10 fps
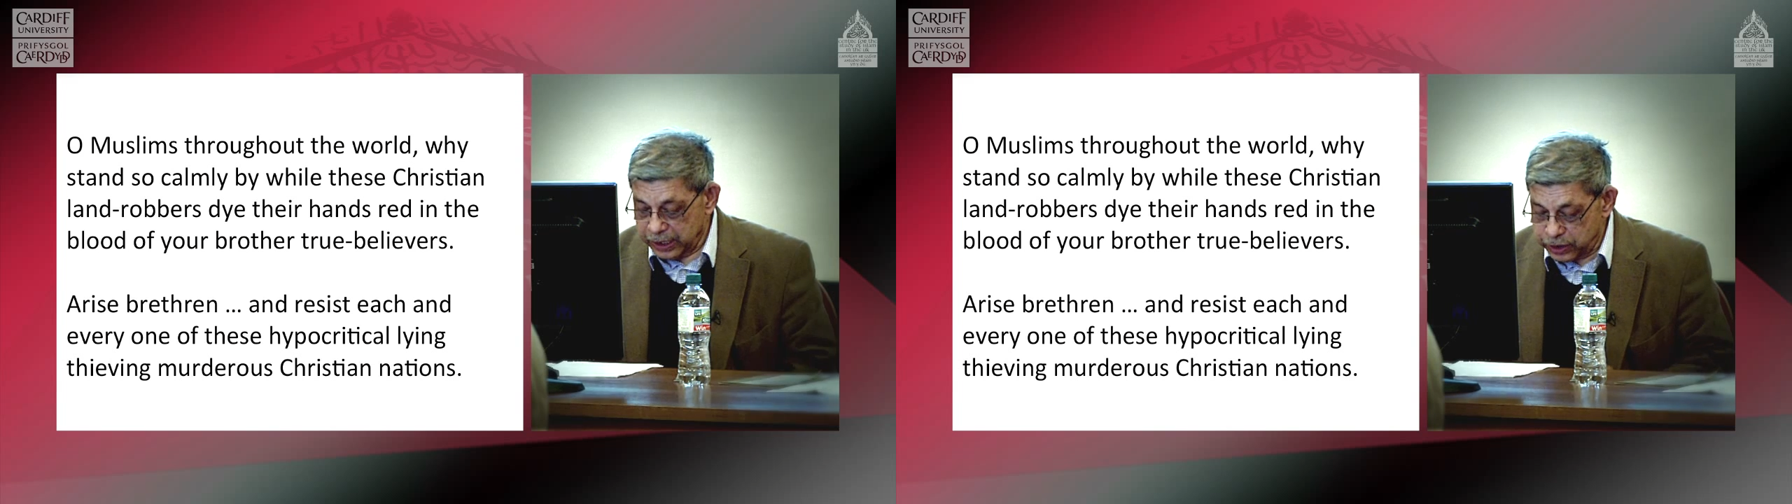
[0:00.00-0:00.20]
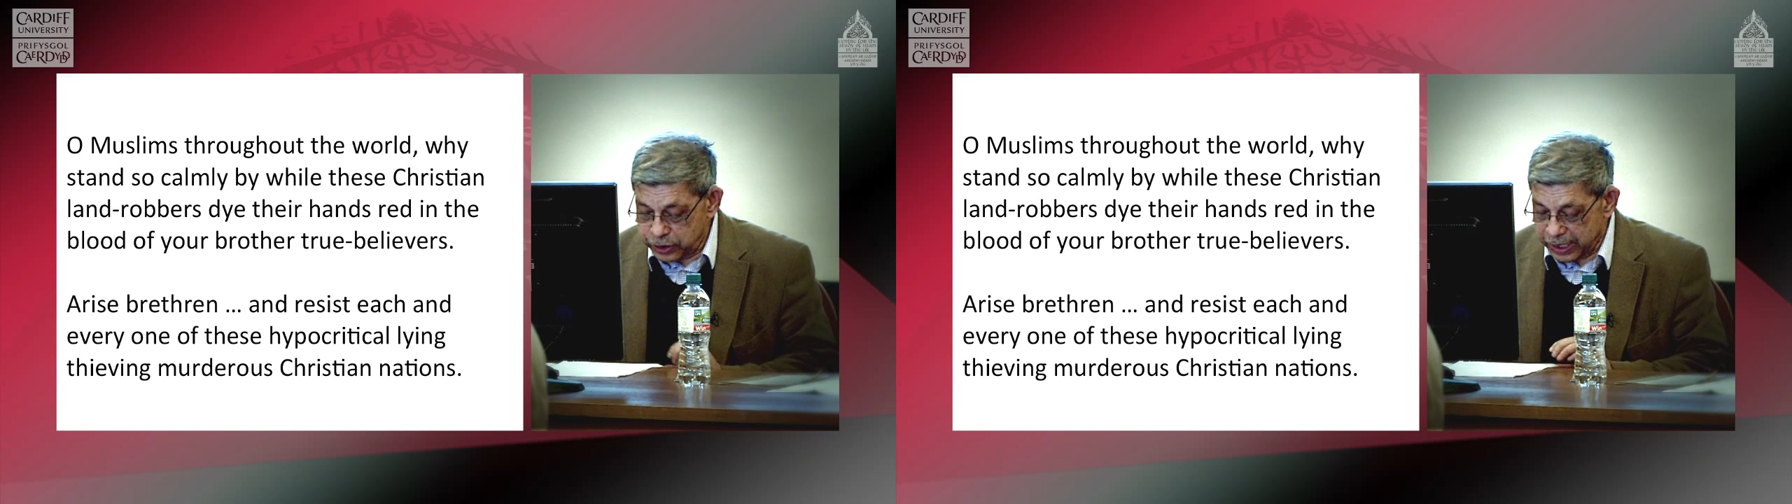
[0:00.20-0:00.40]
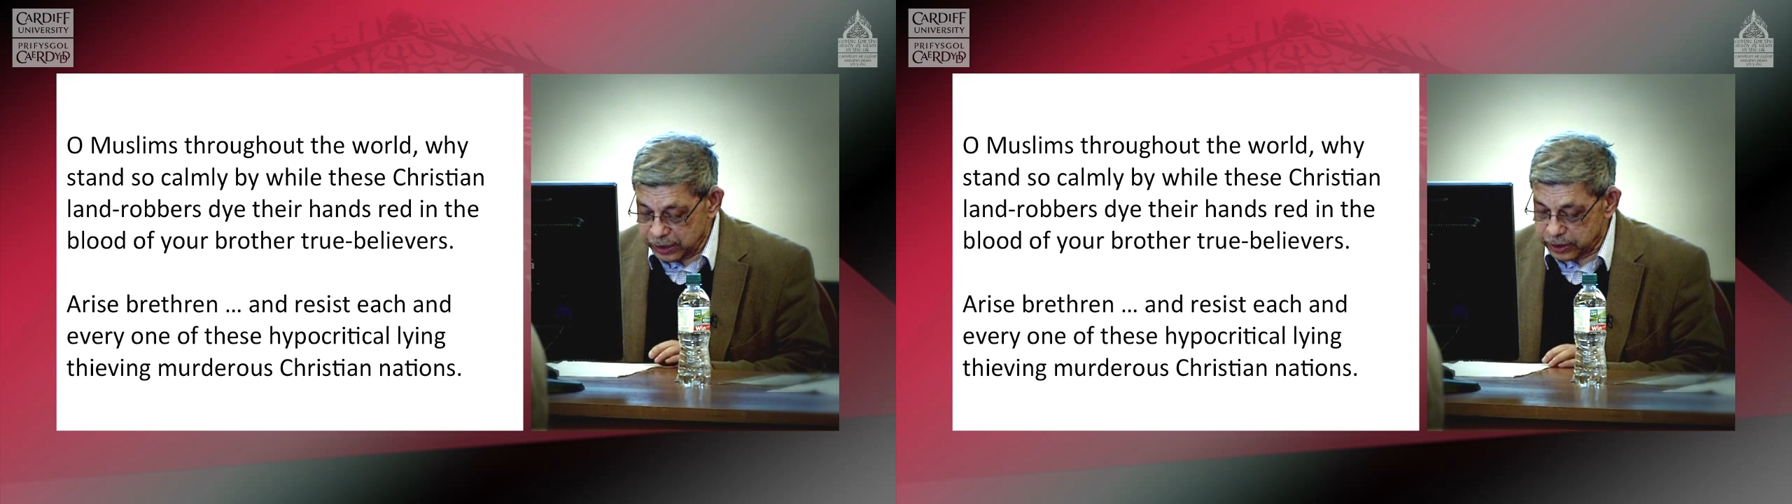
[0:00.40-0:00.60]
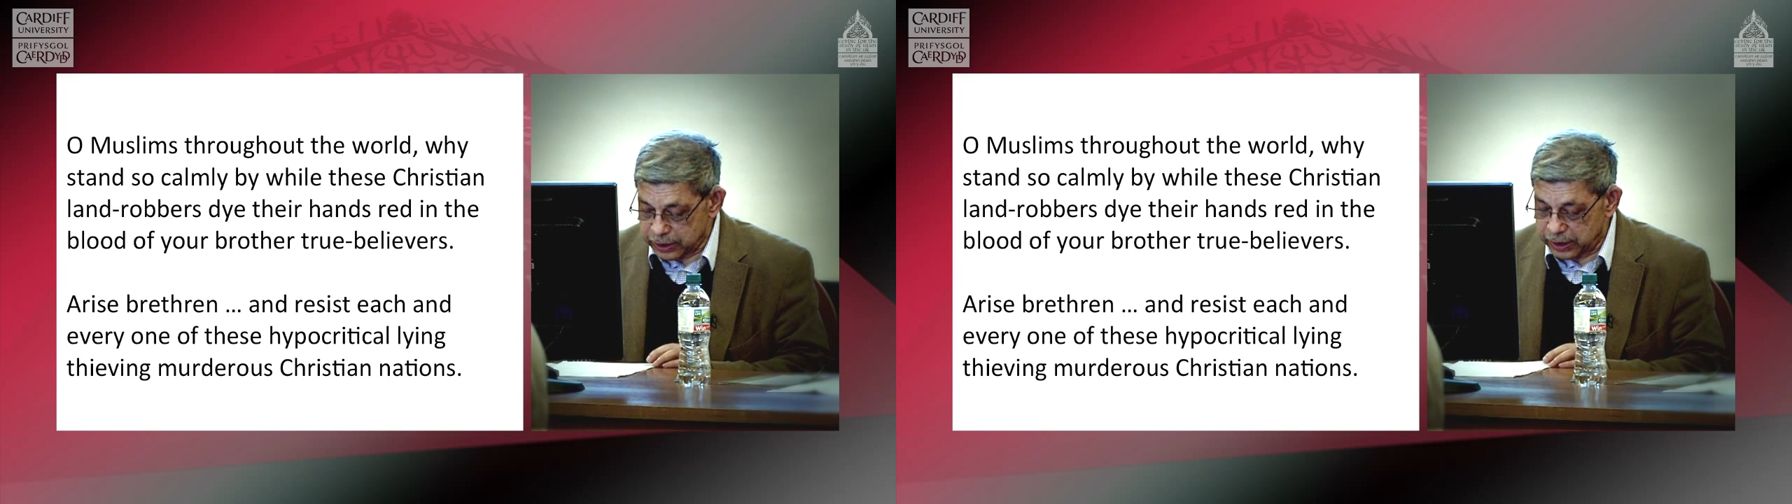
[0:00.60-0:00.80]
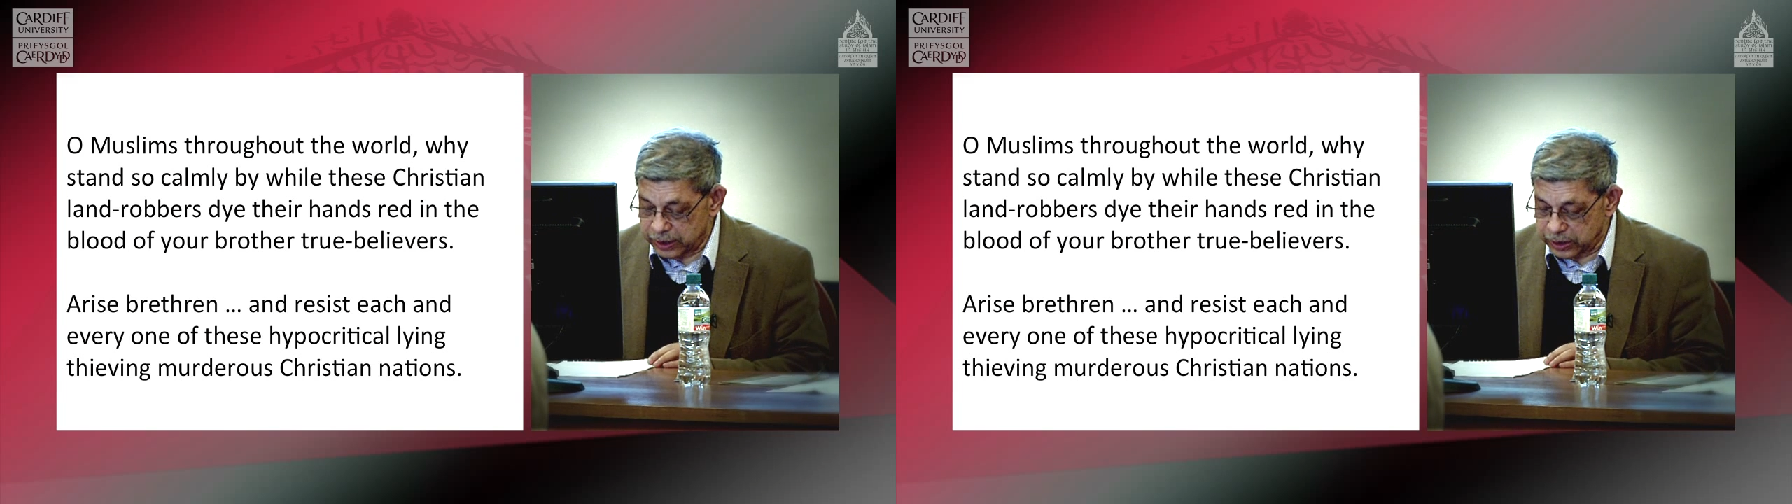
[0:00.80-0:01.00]
he
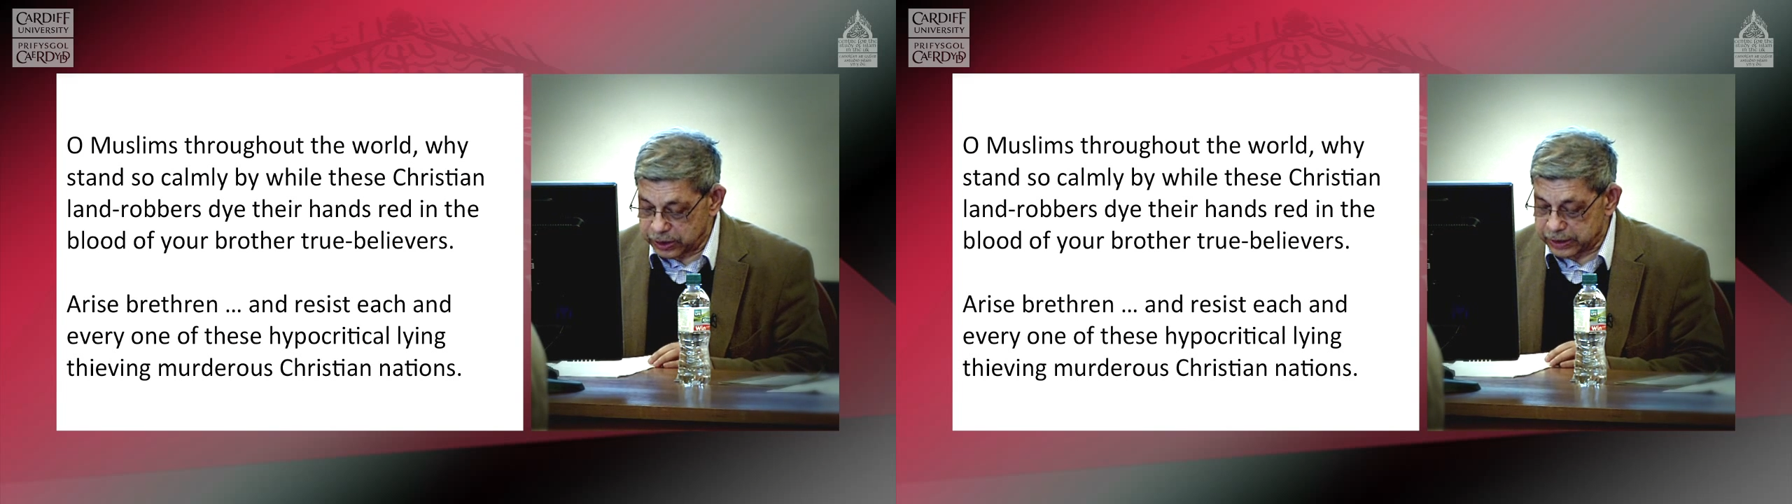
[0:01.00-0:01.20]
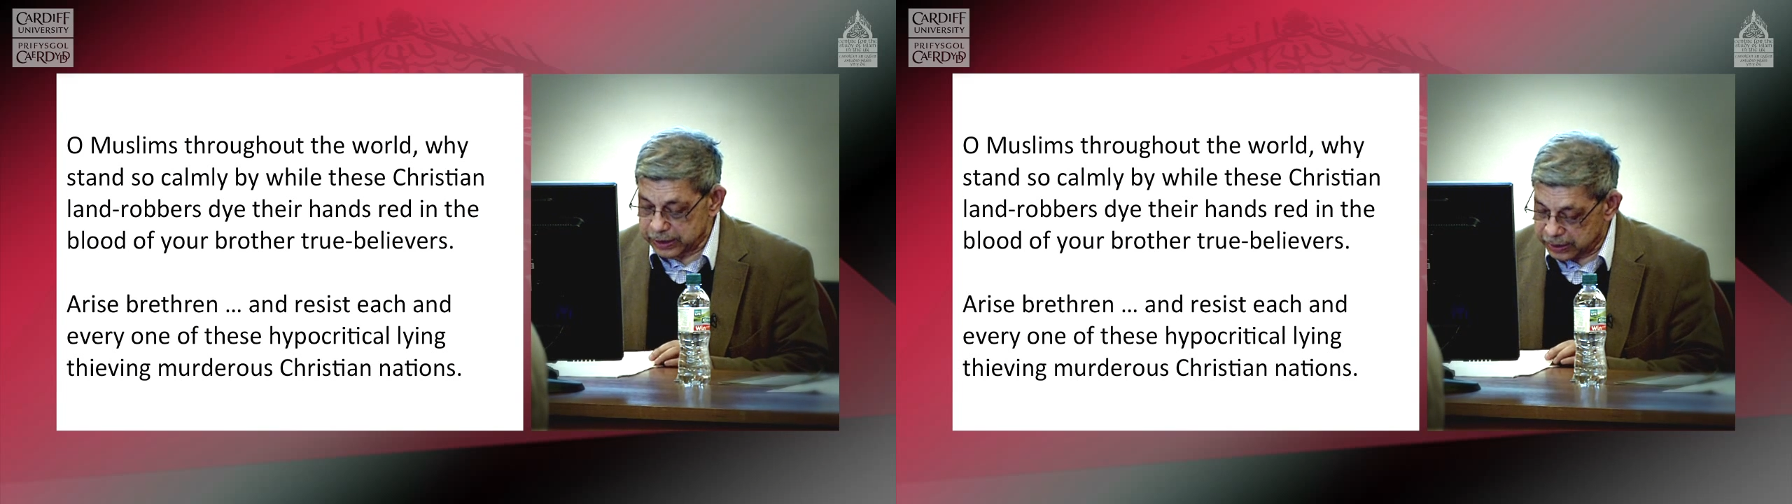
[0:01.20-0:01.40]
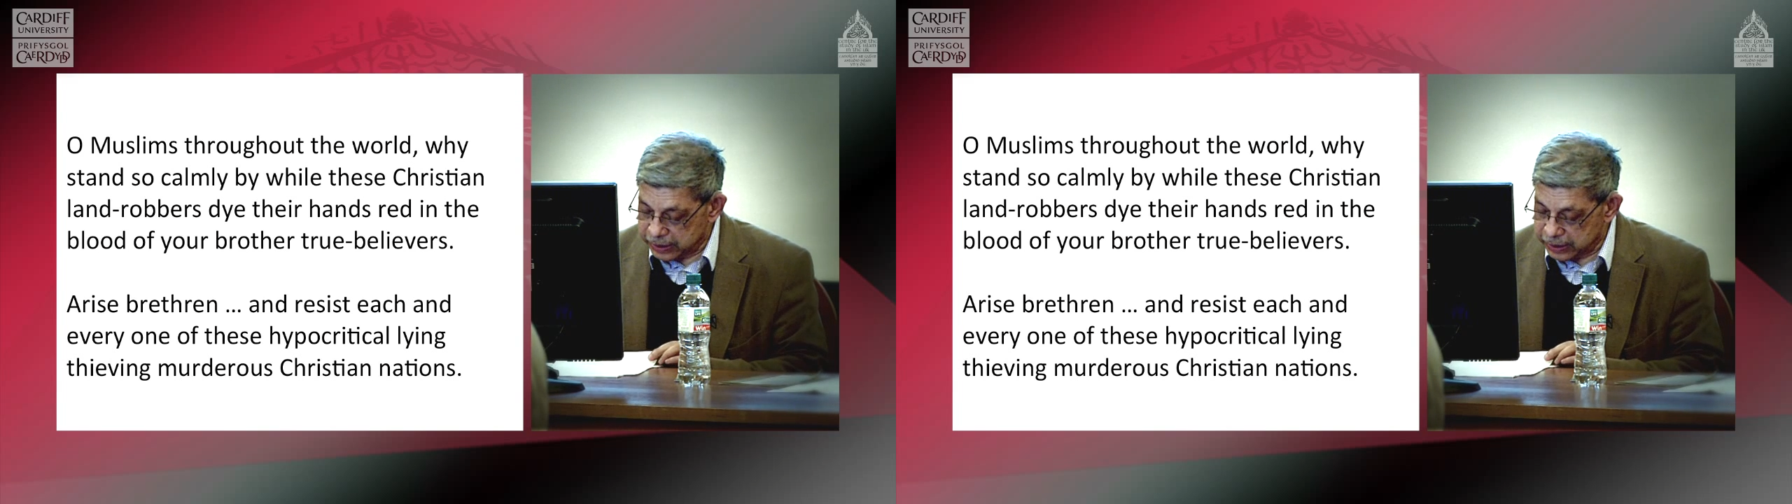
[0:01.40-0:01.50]
chastised